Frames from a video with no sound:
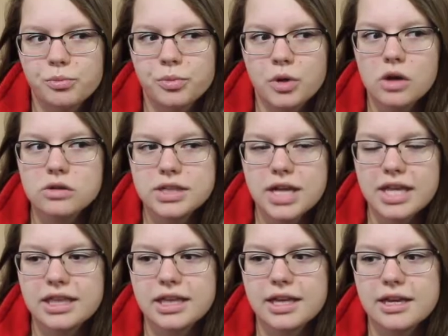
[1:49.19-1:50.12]
Pros,
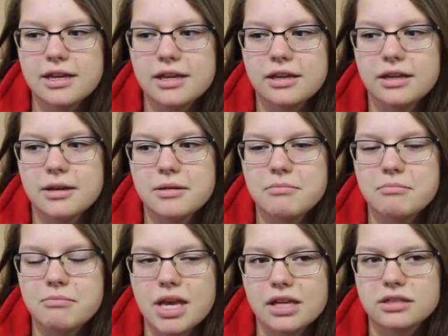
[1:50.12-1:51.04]
I think it
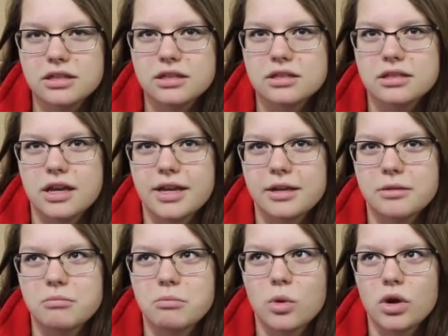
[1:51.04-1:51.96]
makes us like
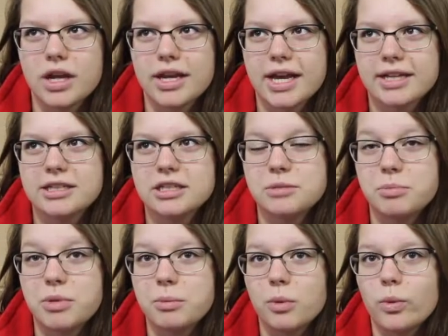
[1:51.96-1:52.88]
more connected
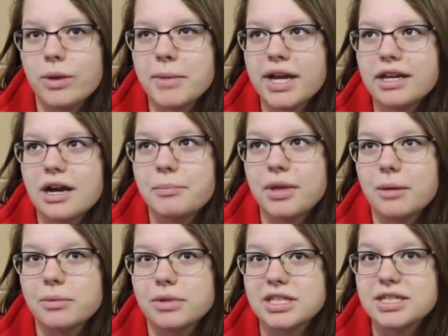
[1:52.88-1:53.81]
to people we might not
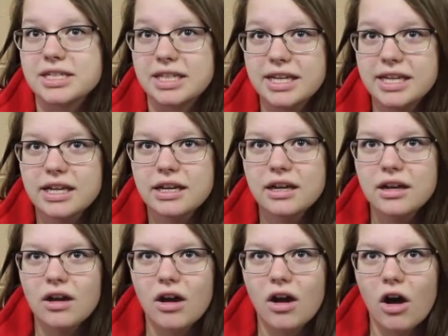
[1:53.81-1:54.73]
be able to see
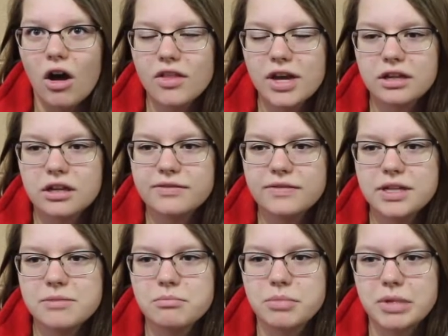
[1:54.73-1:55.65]
all that
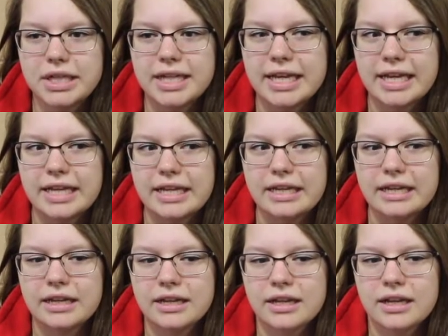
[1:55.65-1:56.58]
often, but
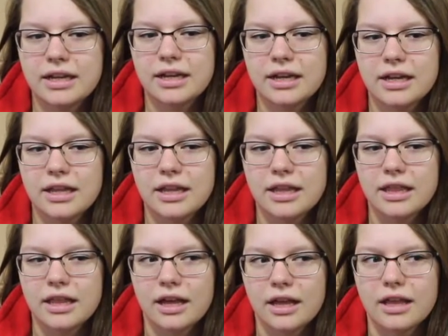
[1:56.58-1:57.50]
in
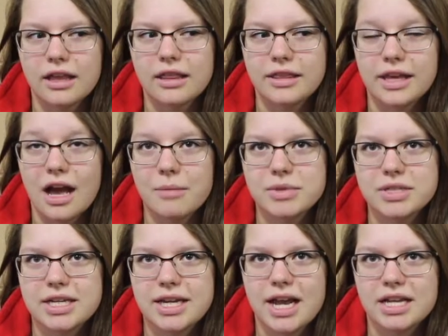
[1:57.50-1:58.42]
the
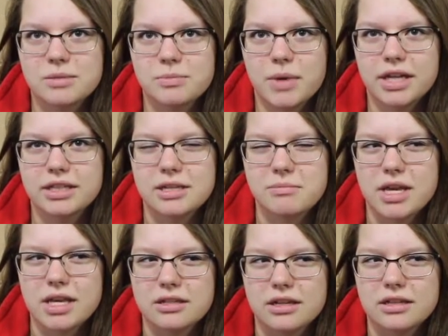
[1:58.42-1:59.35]
opposite aspect, it
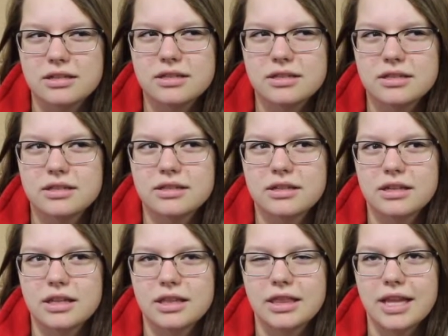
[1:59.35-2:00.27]
makes us
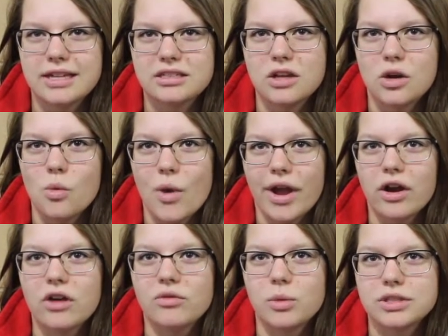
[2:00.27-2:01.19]
less
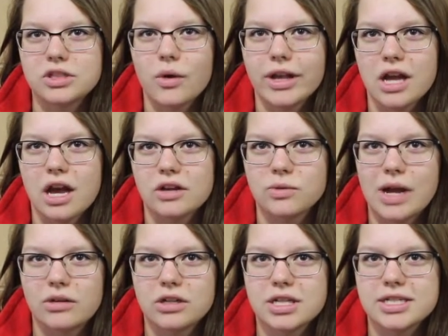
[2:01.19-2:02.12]
aware of what's going on
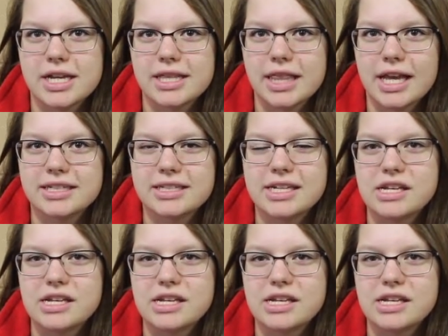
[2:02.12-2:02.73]
around us and less